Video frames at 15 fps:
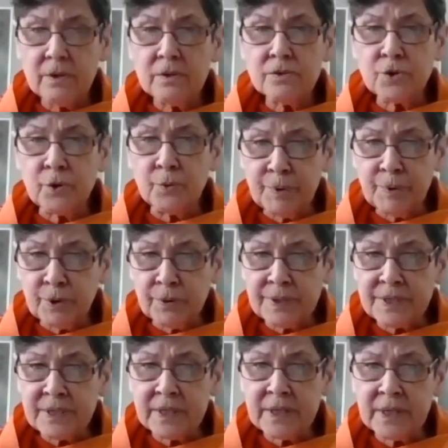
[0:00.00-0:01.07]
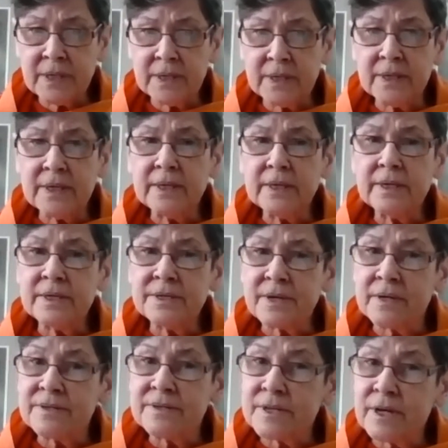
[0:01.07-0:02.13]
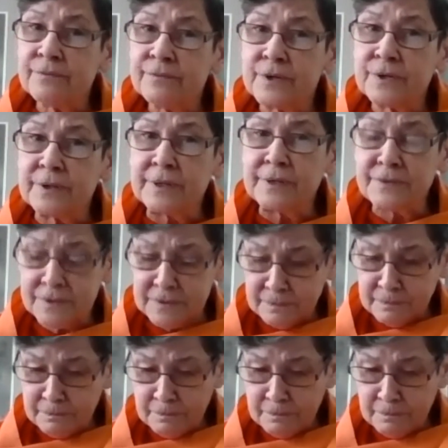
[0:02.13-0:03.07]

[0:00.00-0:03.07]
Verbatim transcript: So purity is unselfishness.